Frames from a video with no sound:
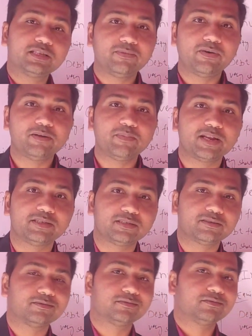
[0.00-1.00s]
is the fund
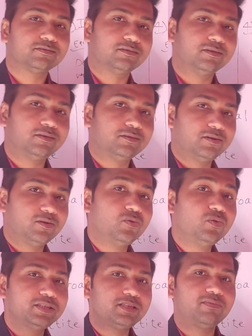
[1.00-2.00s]
manager?
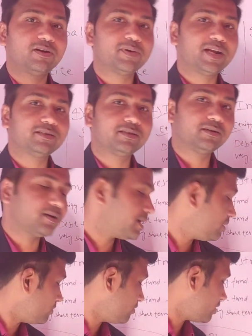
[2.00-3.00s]
Who is the fund manager, and